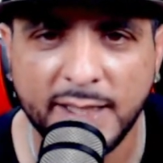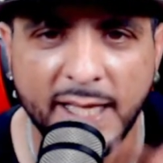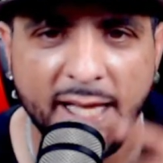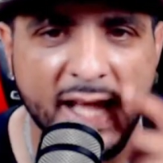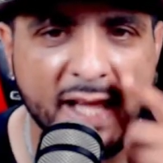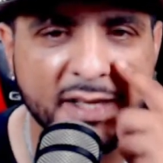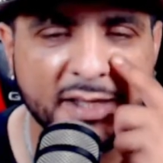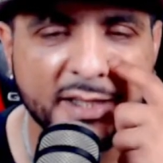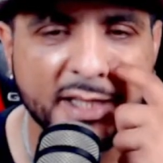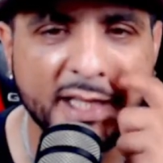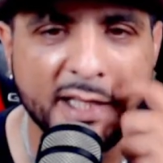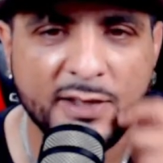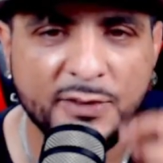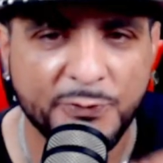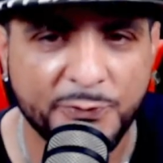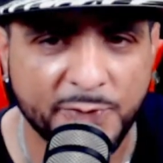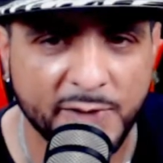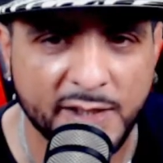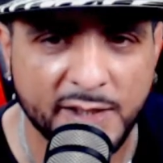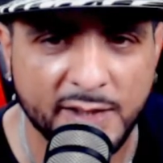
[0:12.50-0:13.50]
They got a
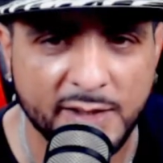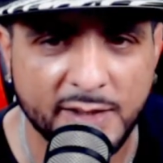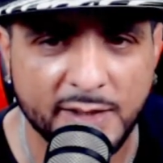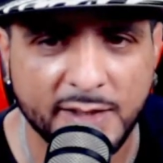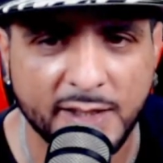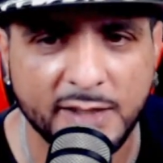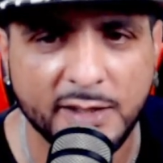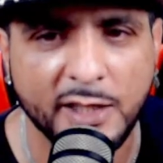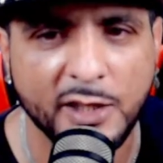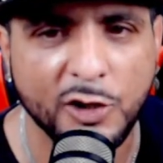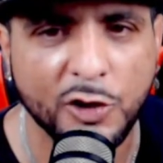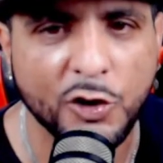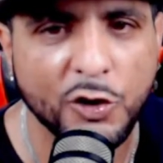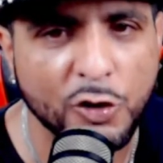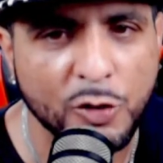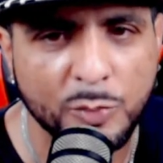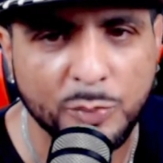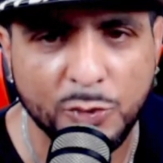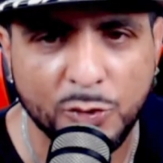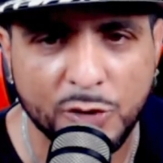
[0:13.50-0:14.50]
nice fitted that their
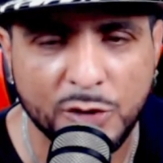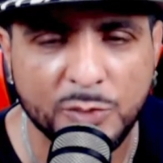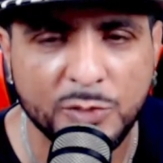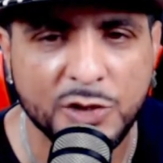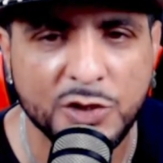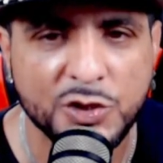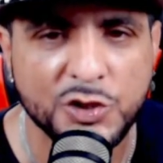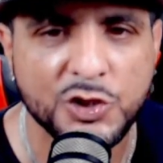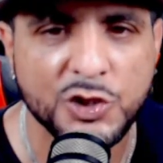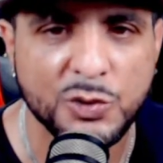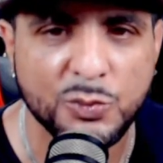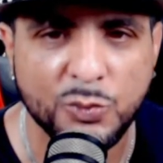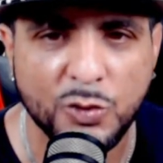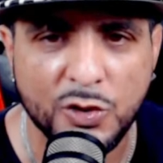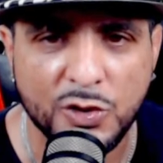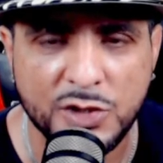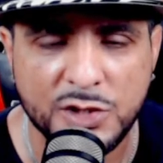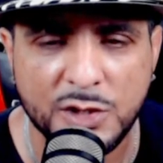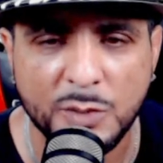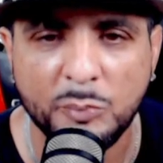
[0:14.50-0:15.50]
girl bought them because she
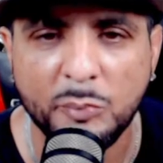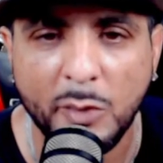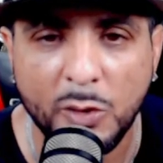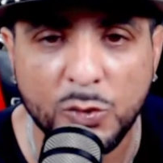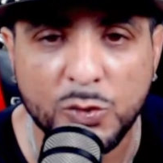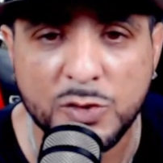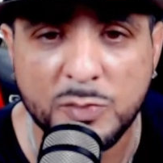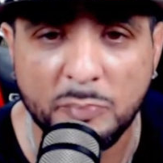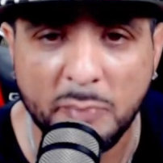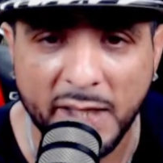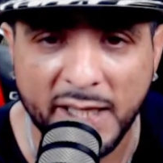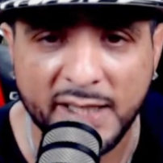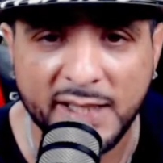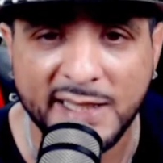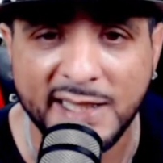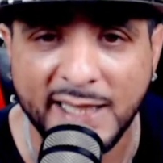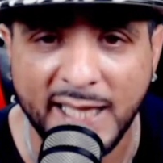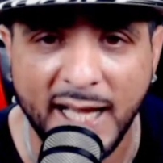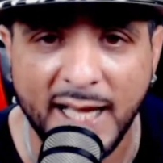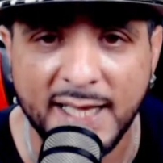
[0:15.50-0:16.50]
works. Most
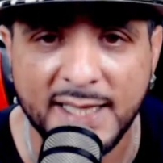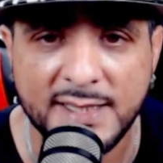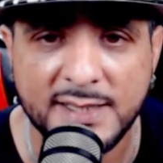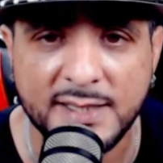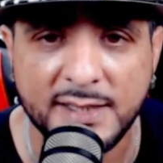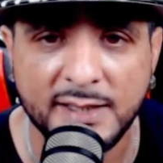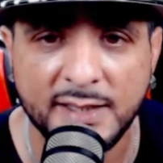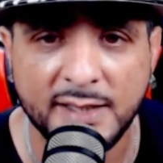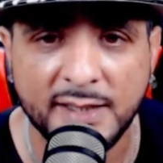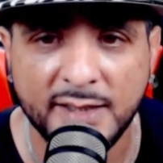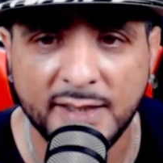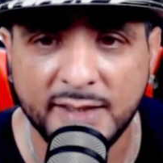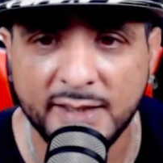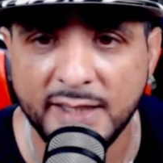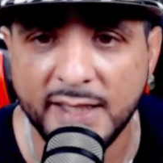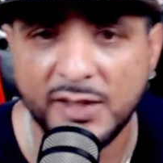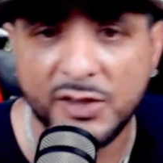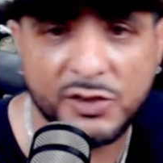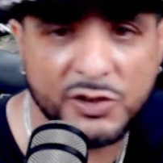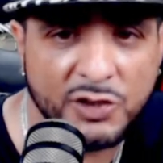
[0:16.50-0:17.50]
men, guys
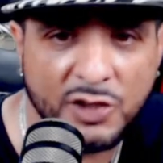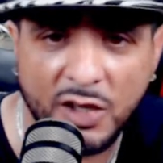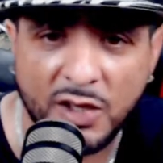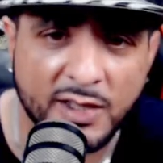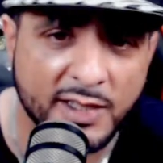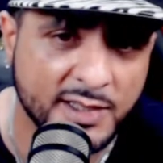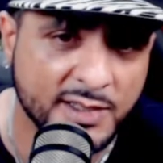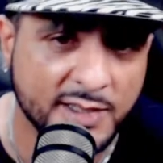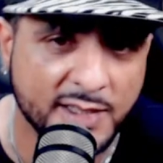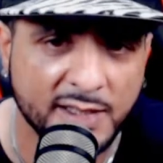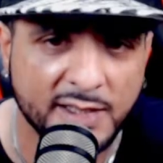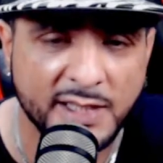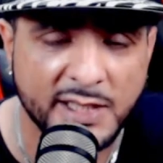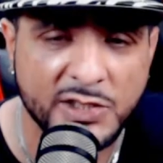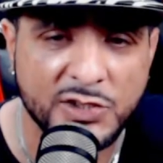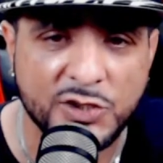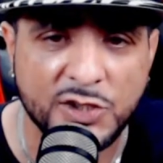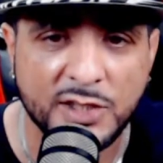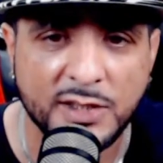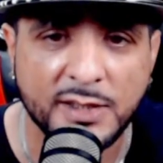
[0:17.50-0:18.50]
that are young and think
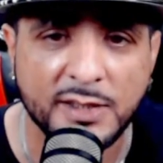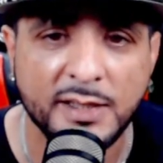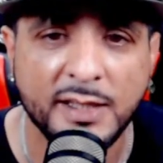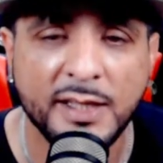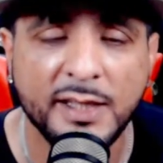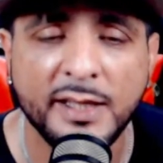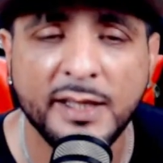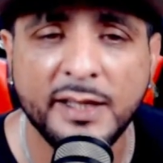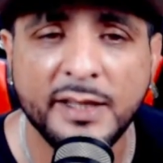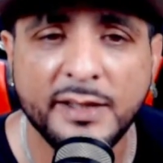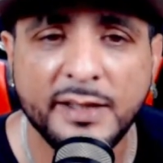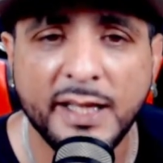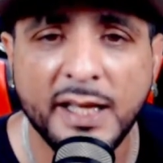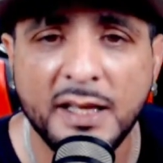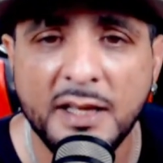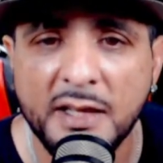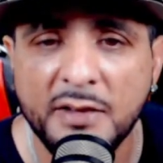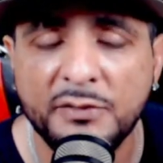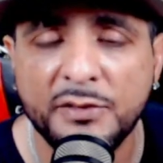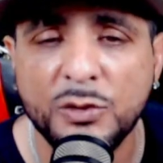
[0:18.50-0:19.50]
they chilling,
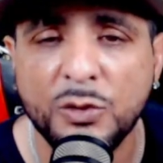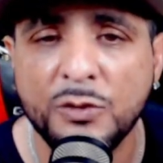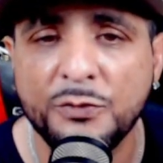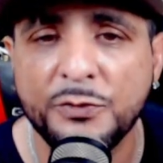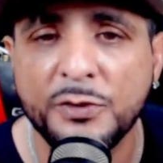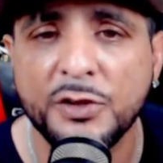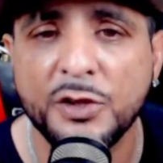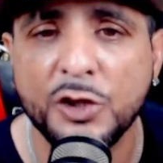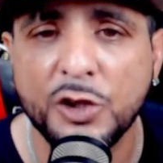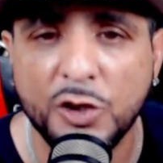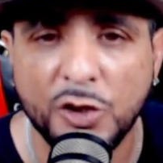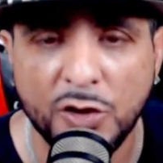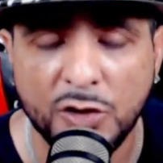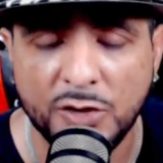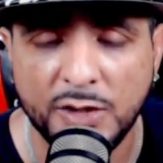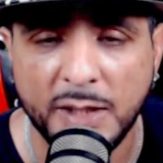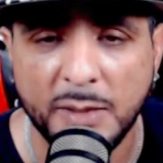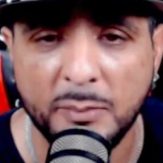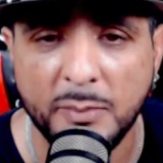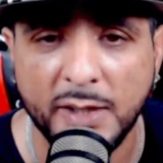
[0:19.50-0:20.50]
they living off of the
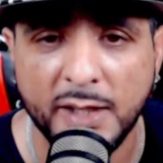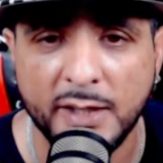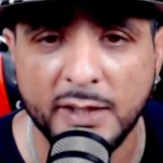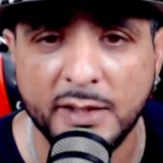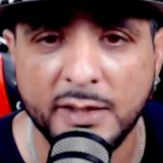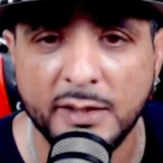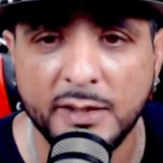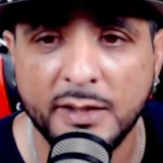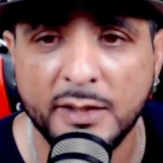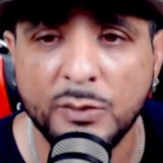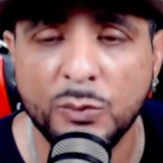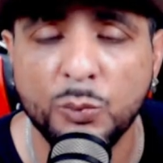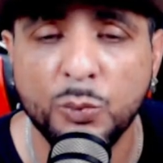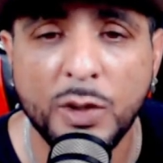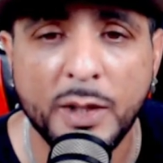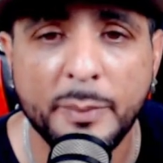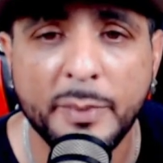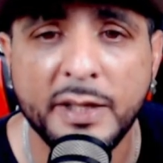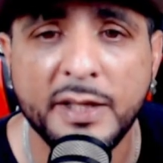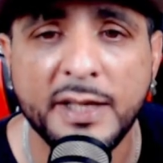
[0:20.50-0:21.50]
girl they met.
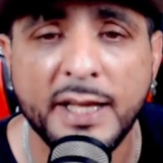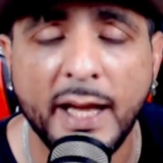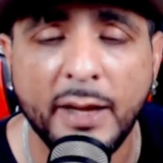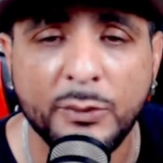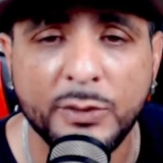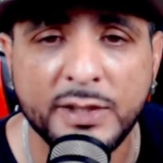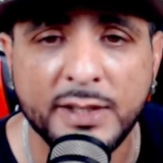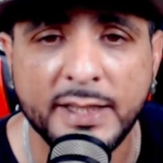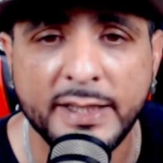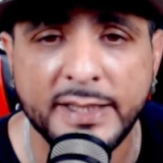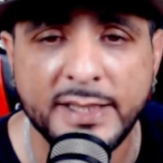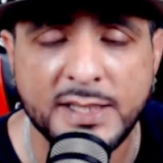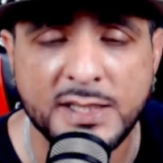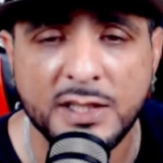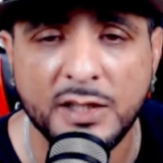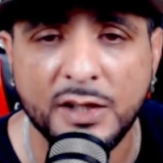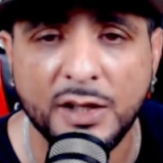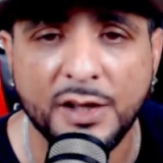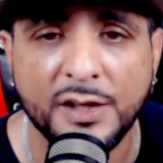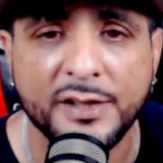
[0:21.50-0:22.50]
Women
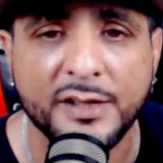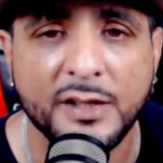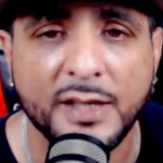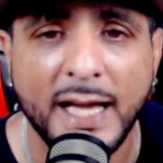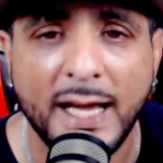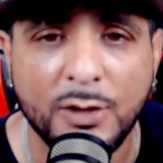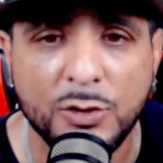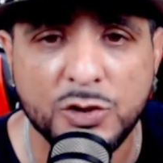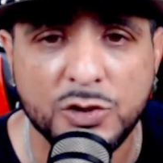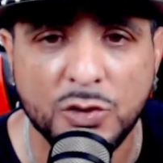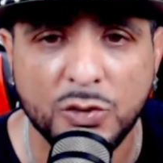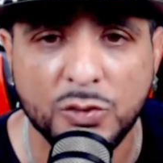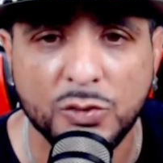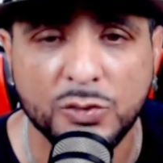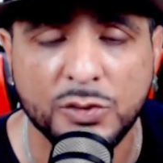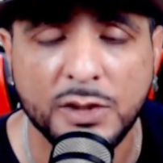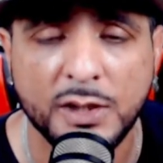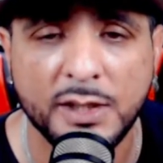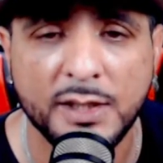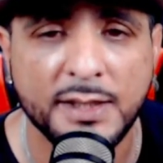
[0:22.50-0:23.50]
nowadays are the
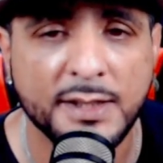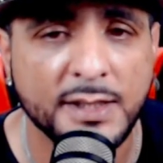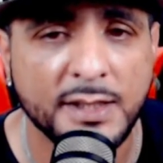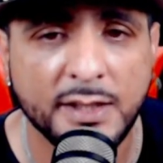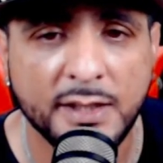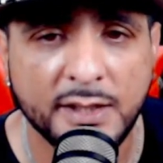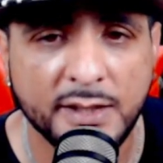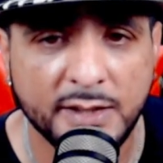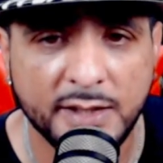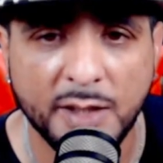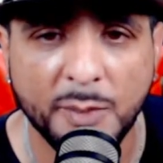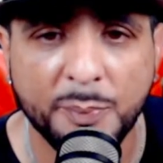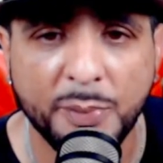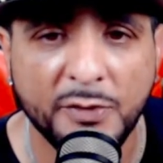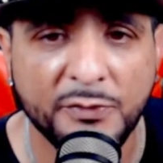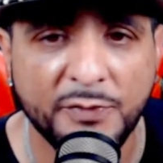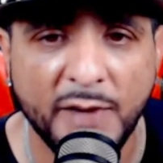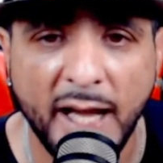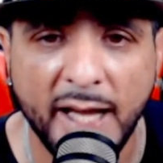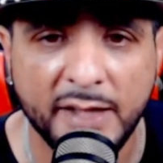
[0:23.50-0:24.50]
household, the
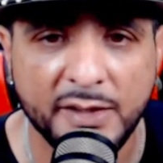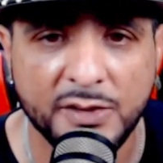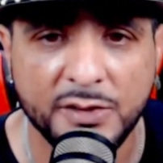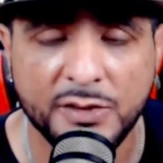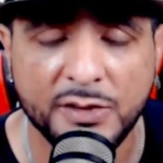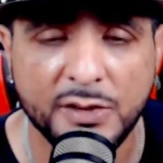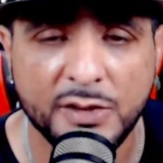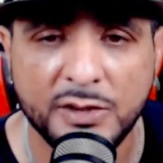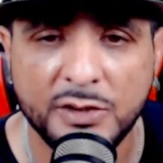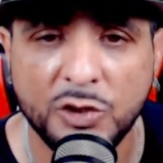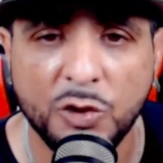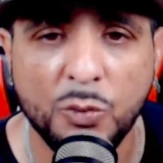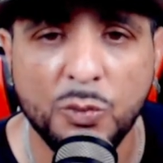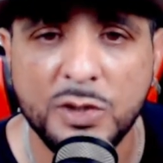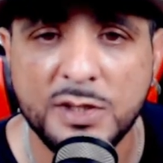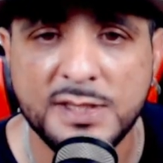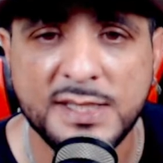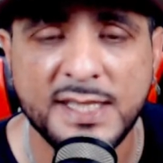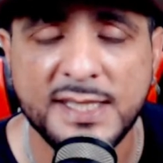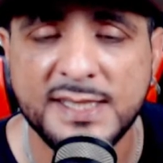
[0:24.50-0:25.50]
provider, the
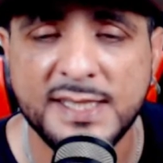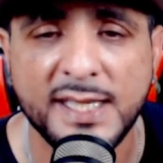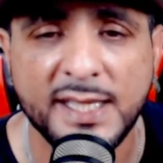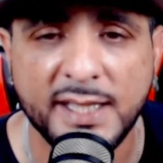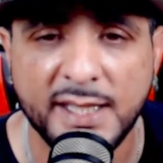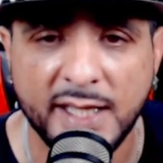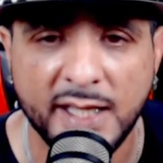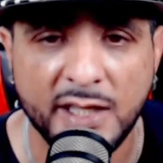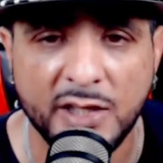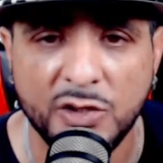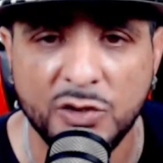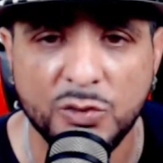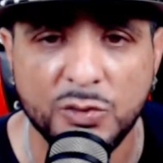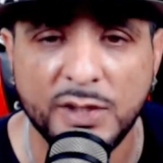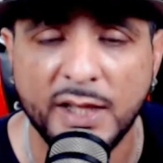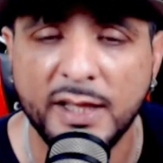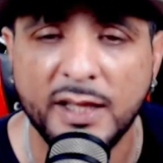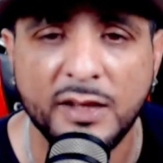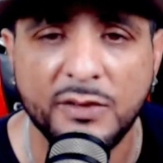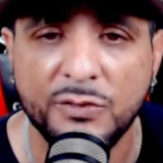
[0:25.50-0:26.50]
ones that take care of
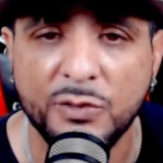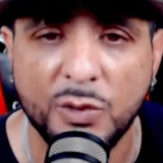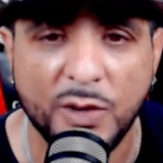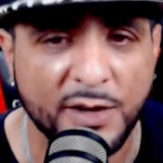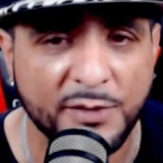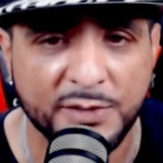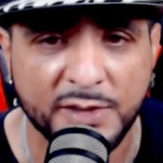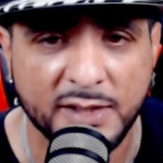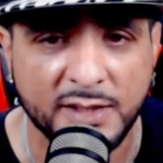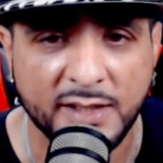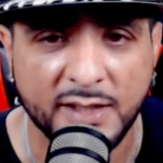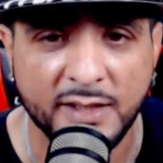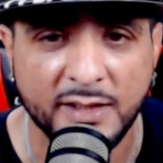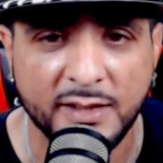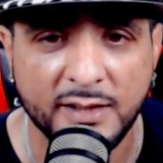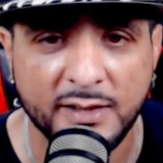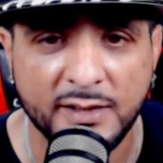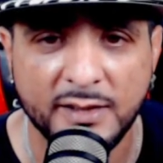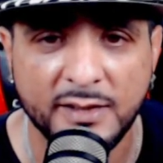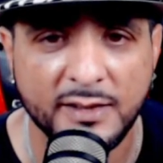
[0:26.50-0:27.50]
you. They give you
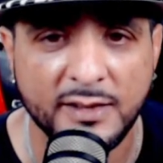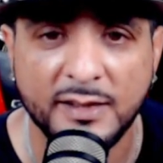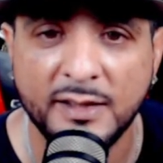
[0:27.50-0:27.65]
everything.